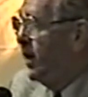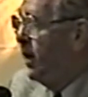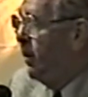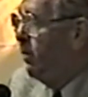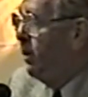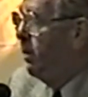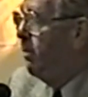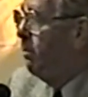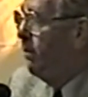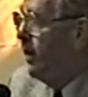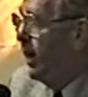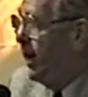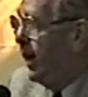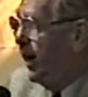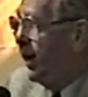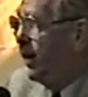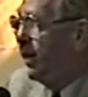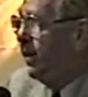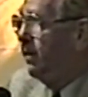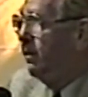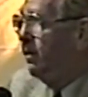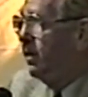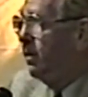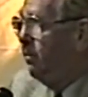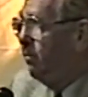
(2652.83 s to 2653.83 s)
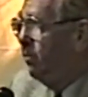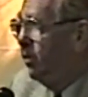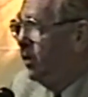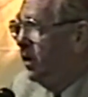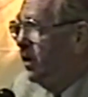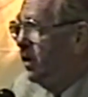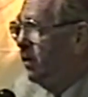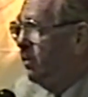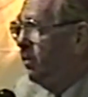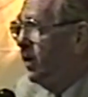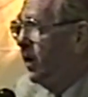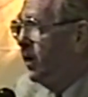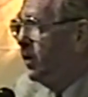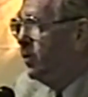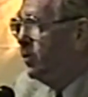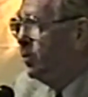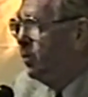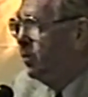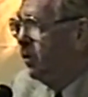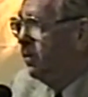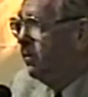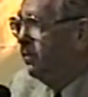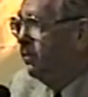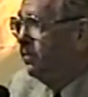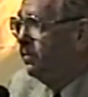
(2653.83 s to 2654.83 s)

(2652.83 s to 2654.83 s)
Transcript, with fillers: I went back and completed my tour.